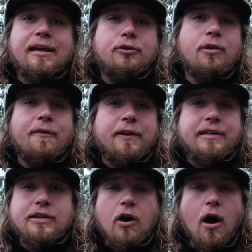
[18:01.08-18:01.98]
and do not
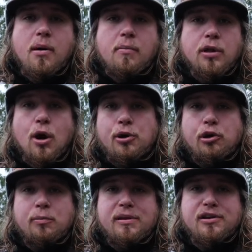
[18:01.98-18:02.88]
forget to comment below, and you
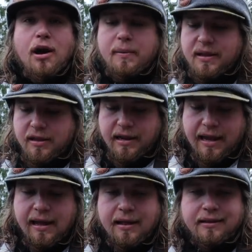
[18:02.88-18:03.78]
could be the comment of the
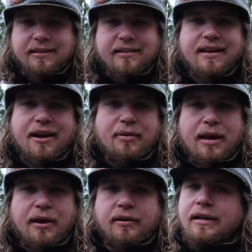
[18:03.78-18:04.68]
day like this guy
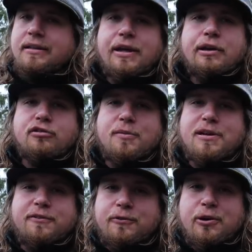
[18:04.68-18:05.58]
right here. Thank you so
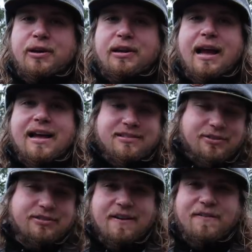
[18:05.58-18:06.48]
much for tuning in, guys.
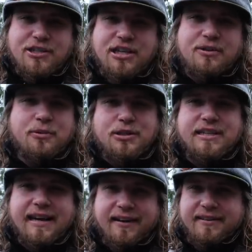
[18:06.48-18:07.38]
You stay fishy, and we'll
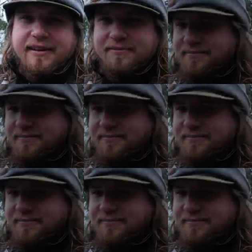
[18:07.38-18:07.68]
see you out there.